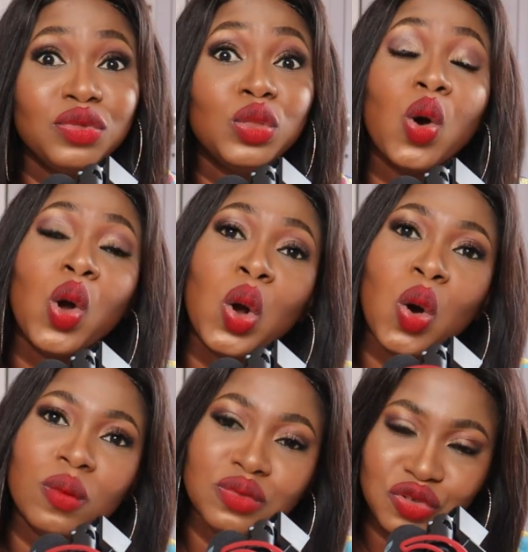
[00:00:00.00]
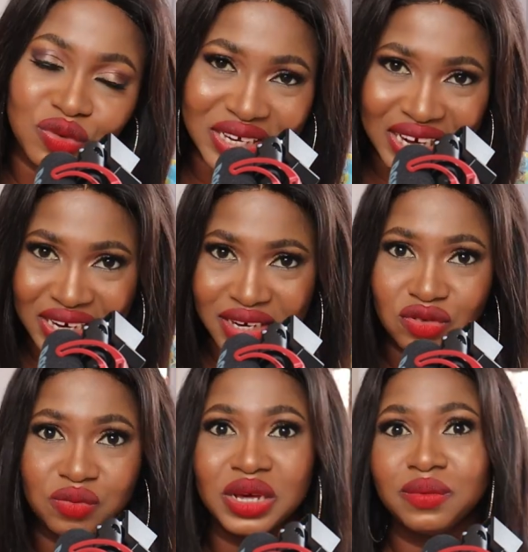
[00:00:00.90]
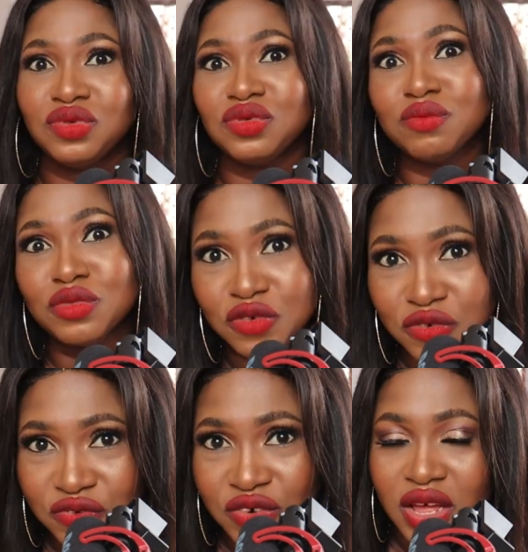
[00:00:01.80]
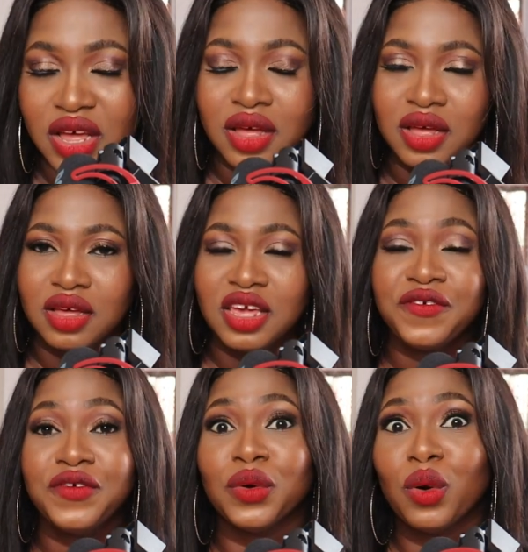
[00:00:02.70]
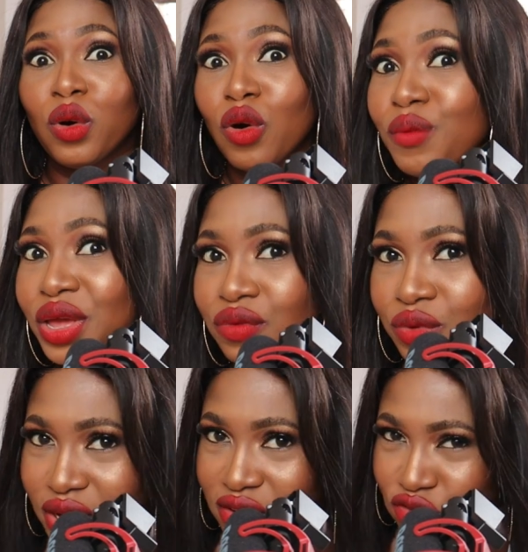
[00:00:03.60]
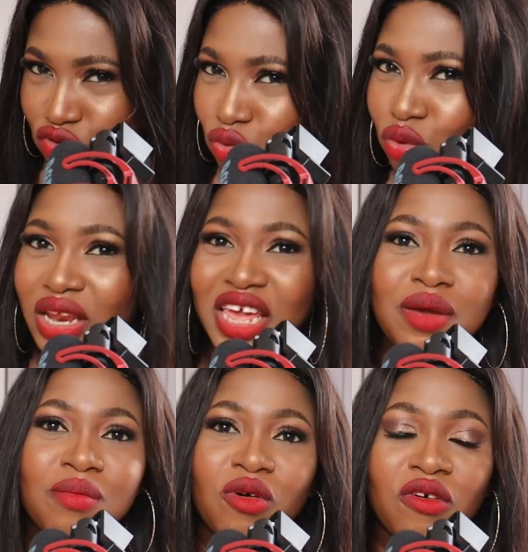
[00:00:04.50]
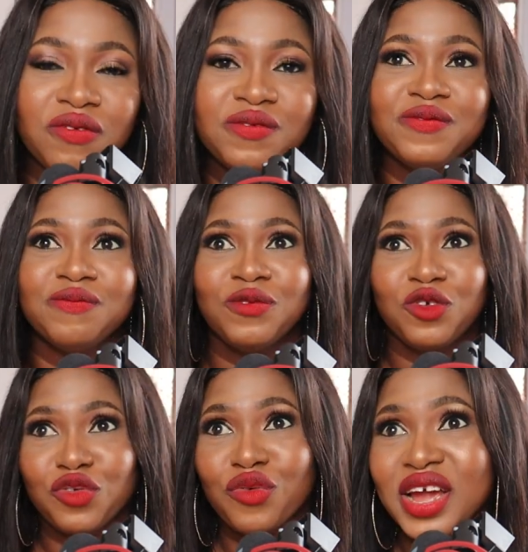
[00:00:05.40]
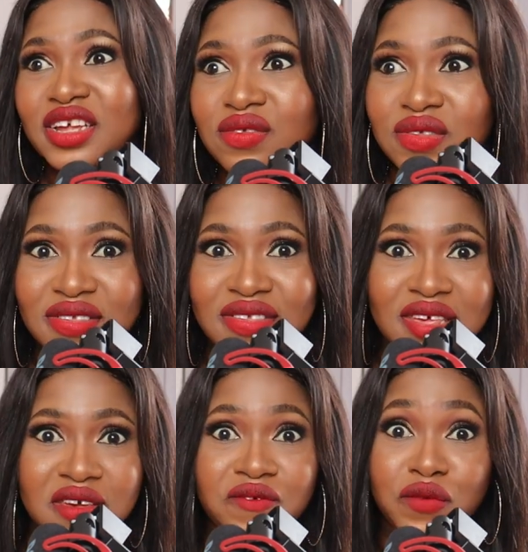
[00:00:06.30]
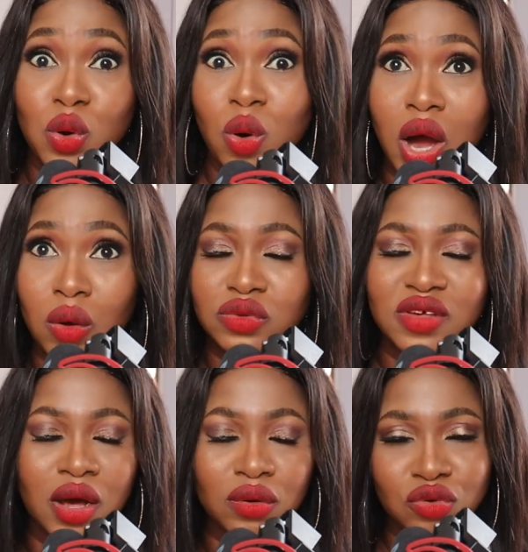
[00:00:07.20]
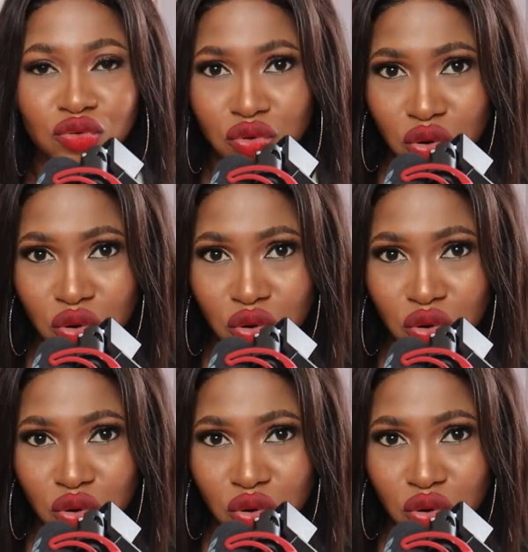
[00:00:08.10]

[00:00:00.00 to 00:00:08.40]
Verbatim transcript: not come to Ghana to be able to move if you're coming with the sole aim of trying to see, figure out how to